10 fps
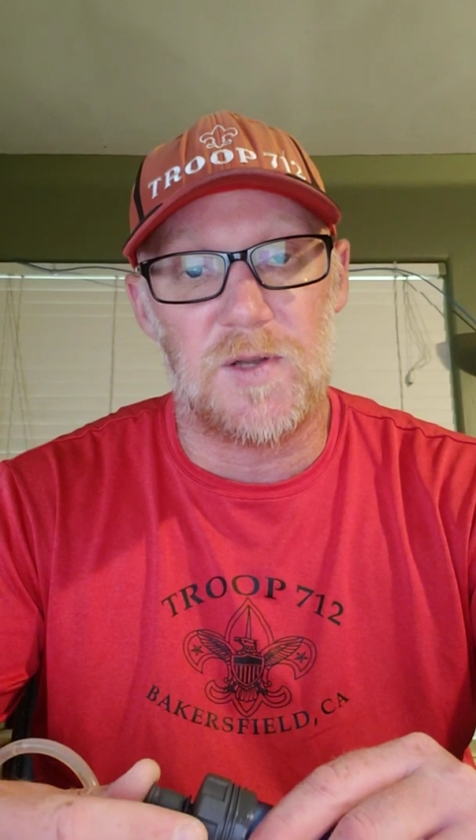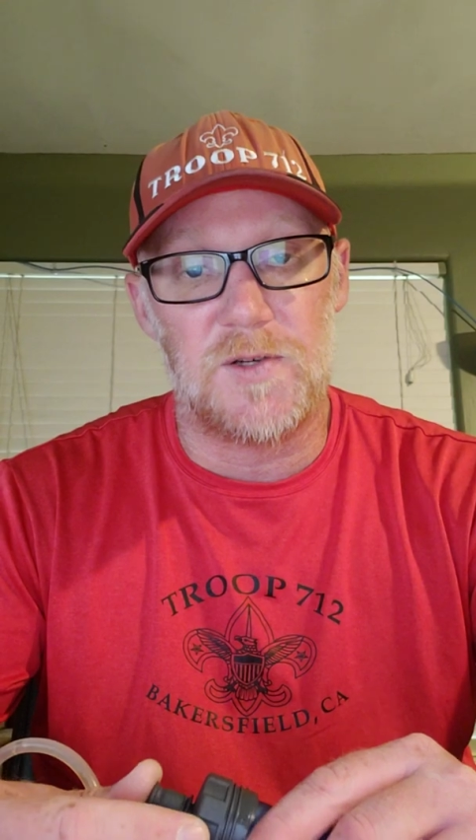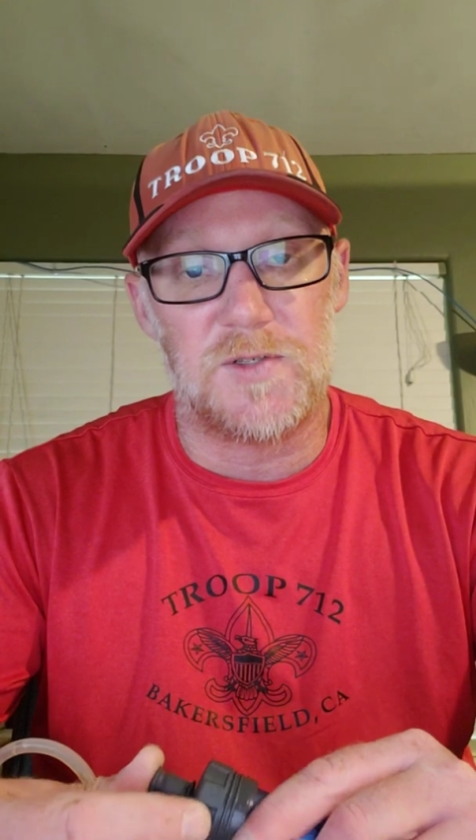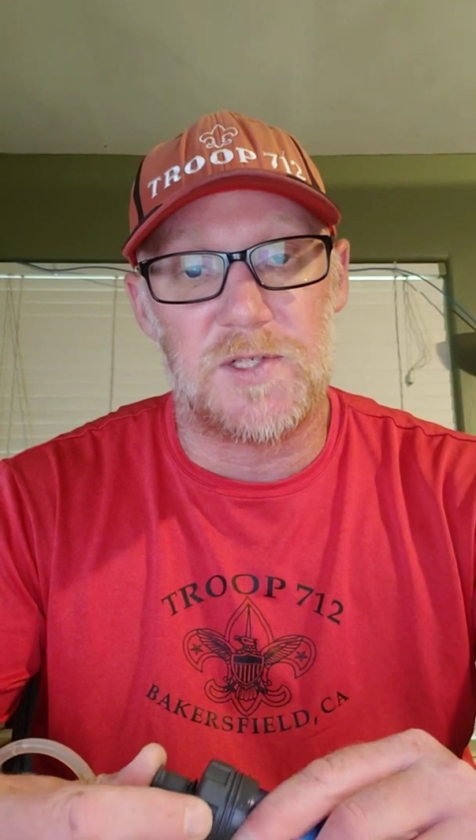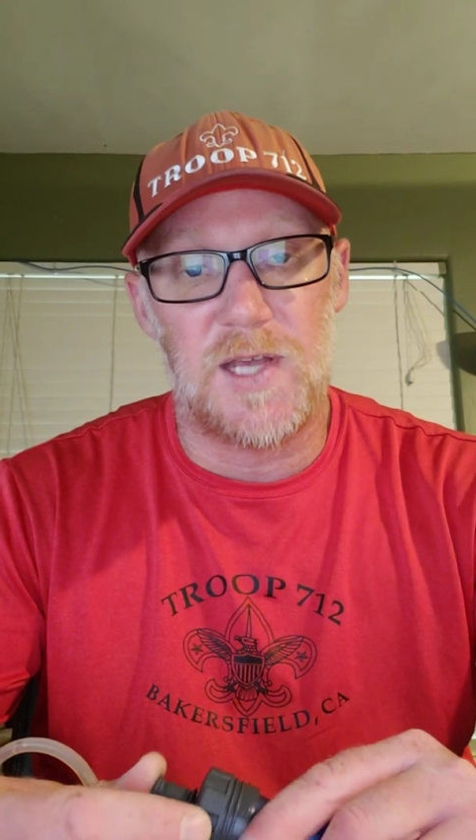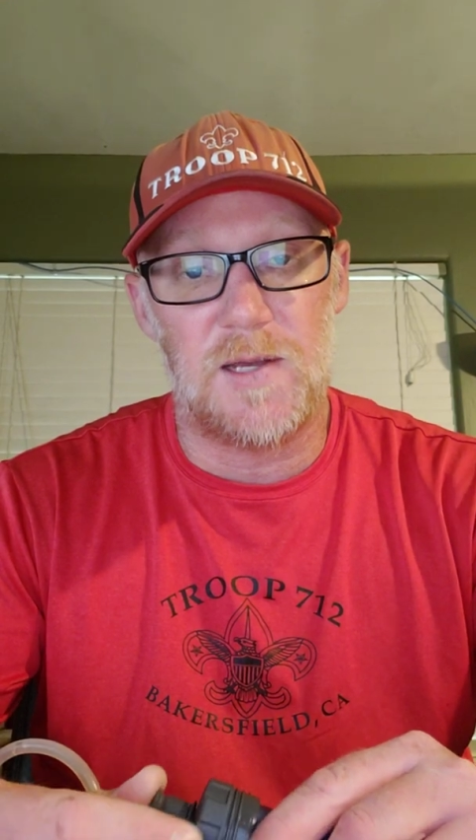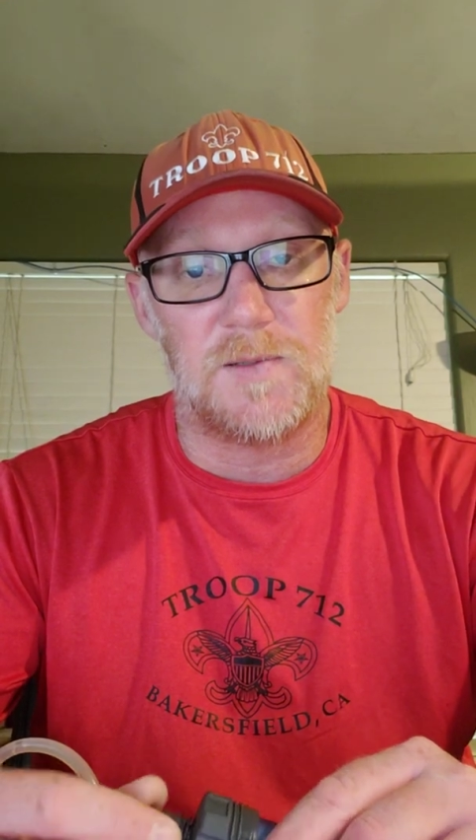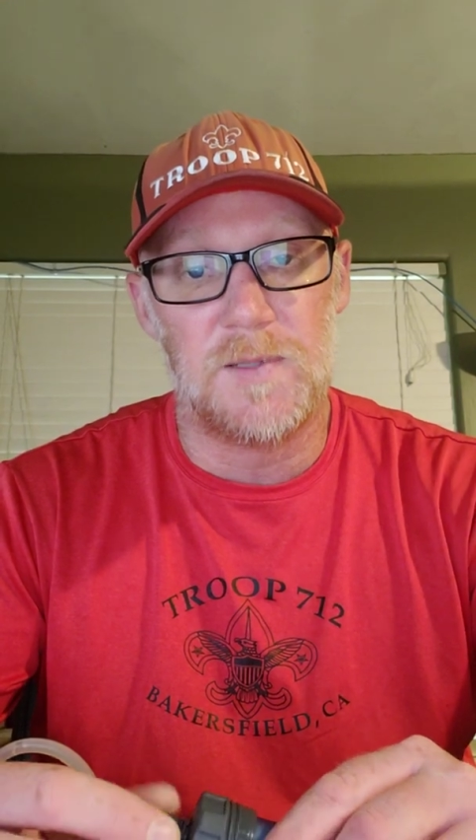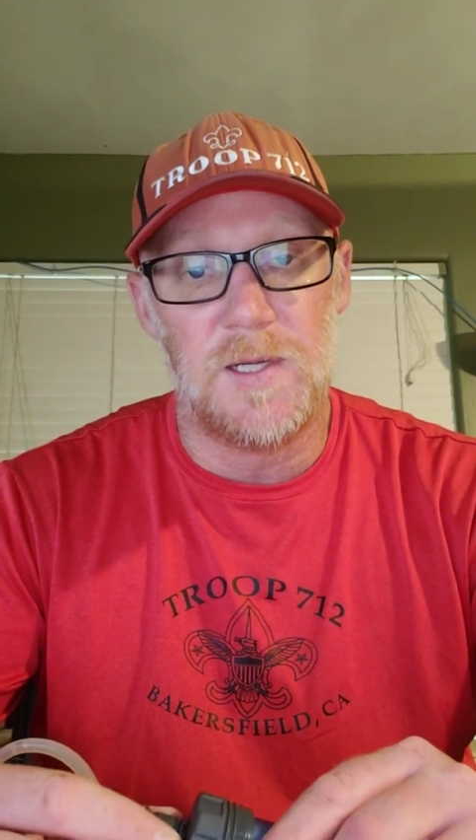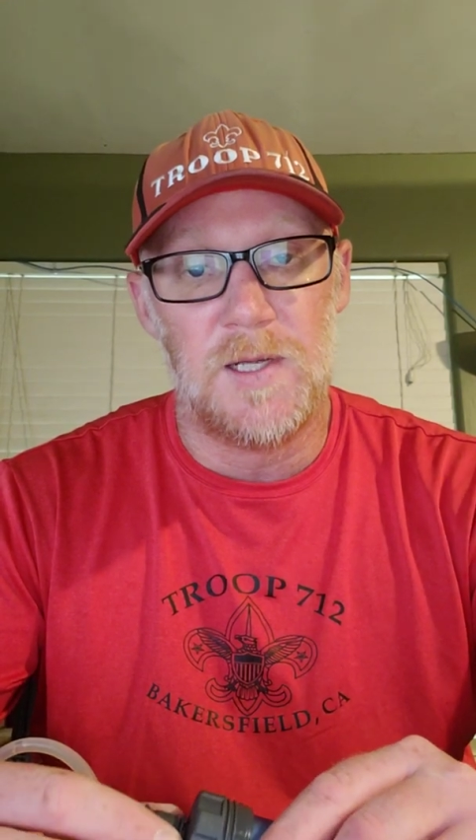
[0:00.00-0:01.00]
larger
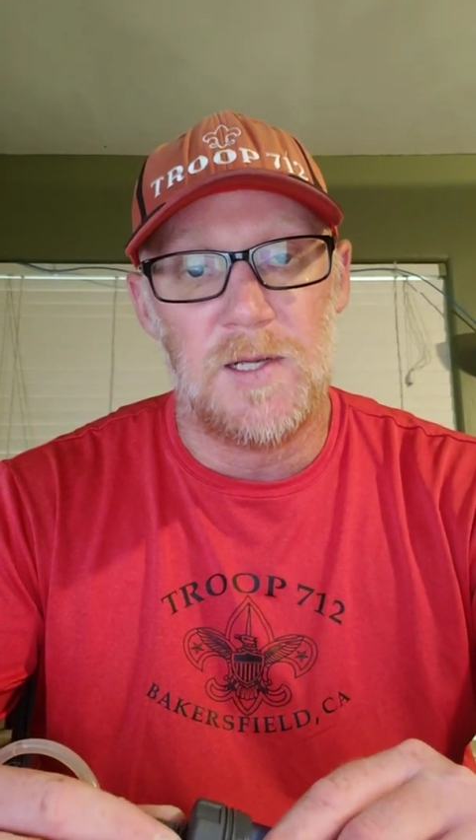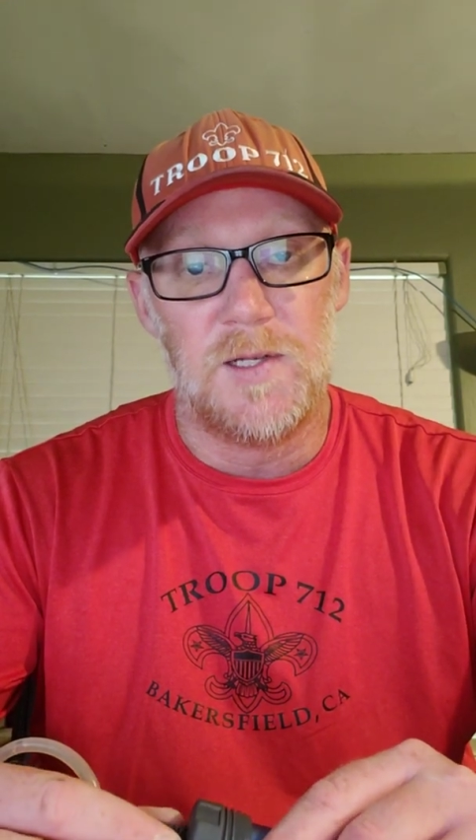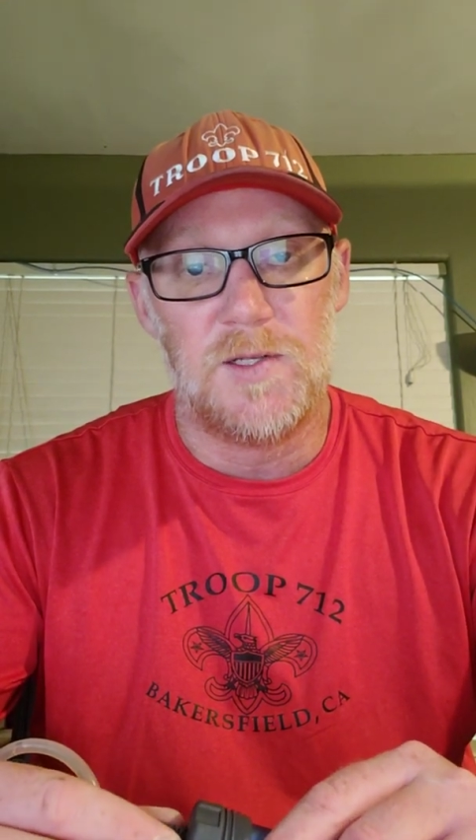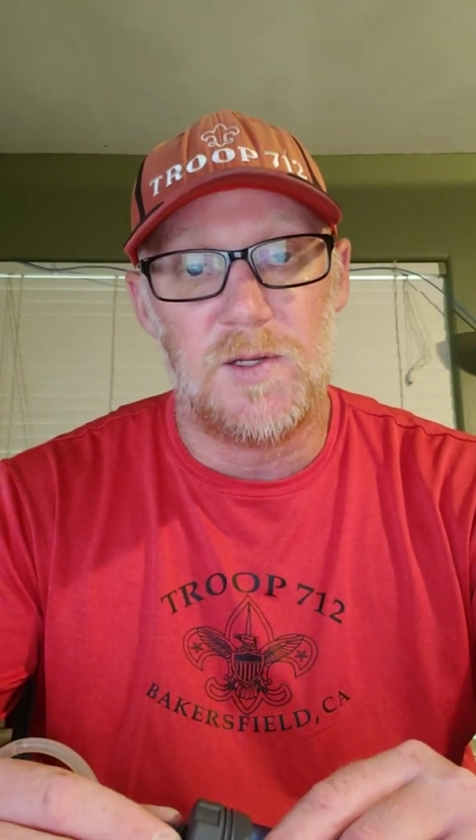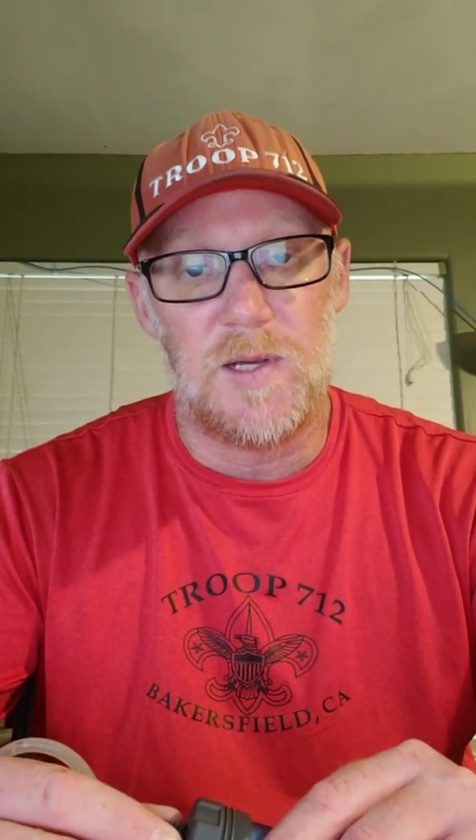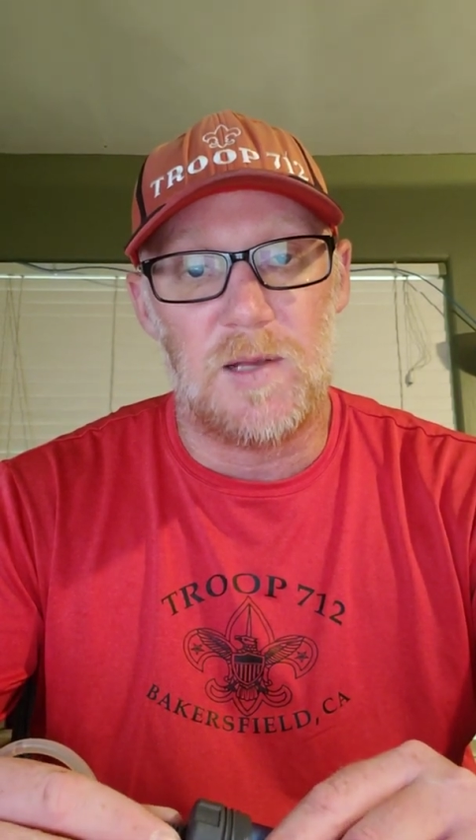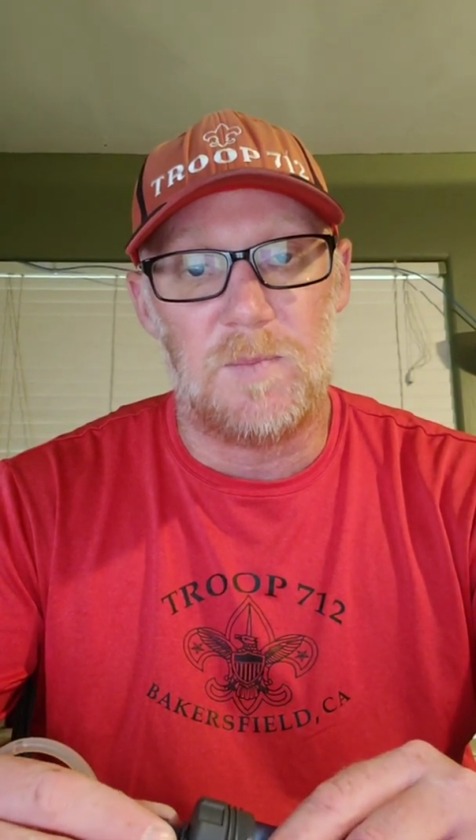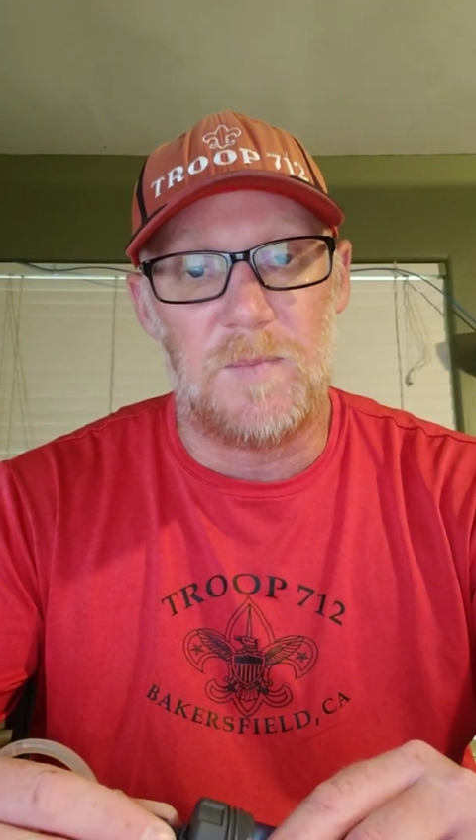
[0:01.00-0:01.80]
scale to help